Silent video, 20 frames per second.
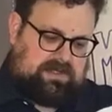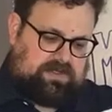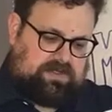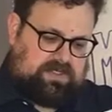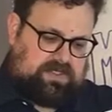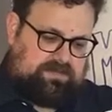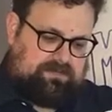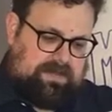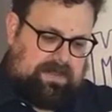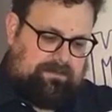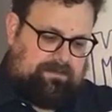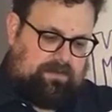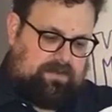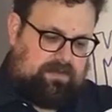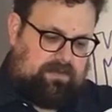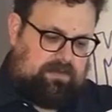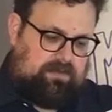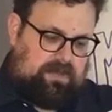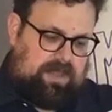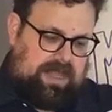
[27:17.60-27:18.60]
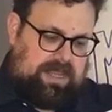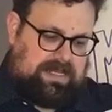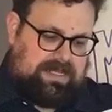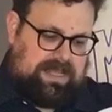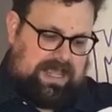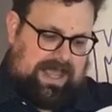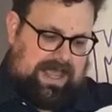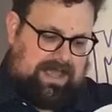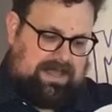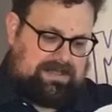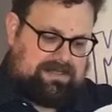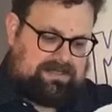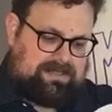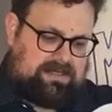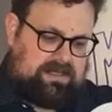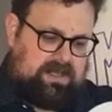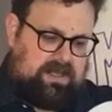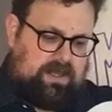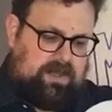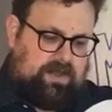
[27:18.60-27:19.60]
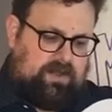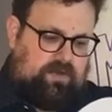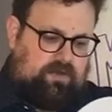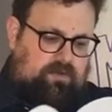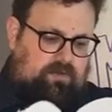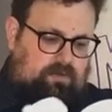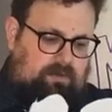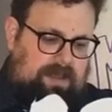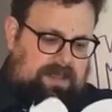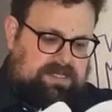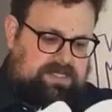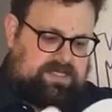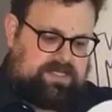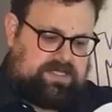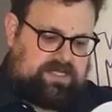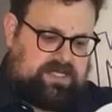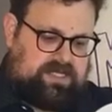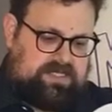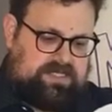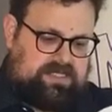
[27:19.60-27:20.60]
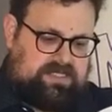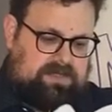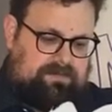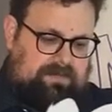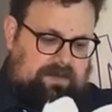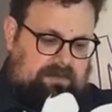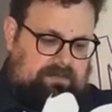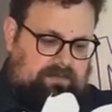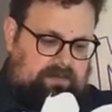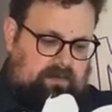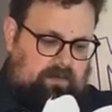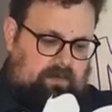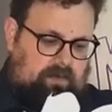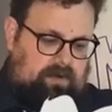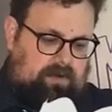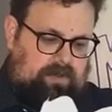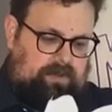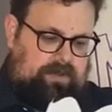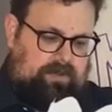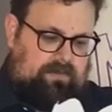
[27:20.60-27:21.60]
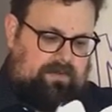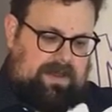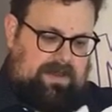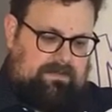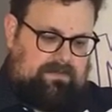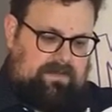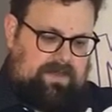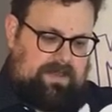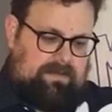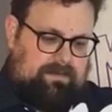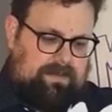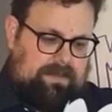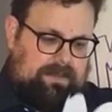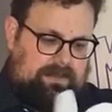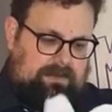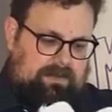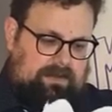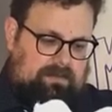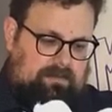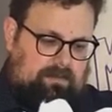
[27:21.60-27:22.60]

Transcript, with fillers: are just people who like to ask questions about the world around them and learn